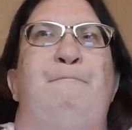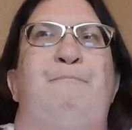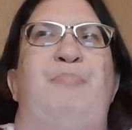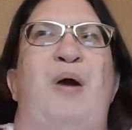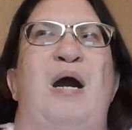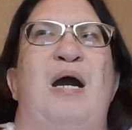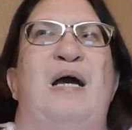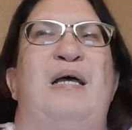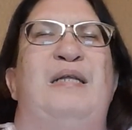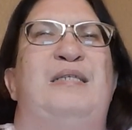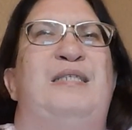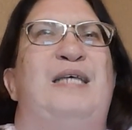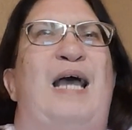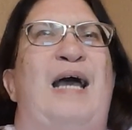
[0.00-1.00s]

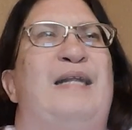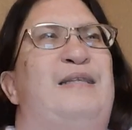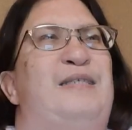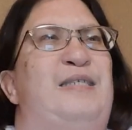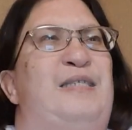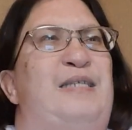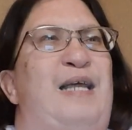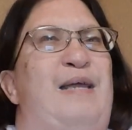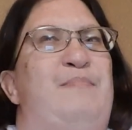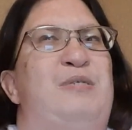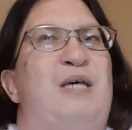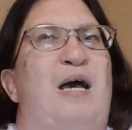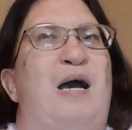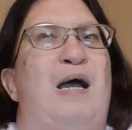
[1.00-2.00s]
But at the same
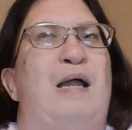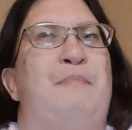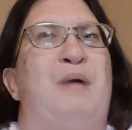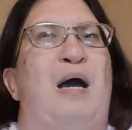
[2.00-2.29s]
time,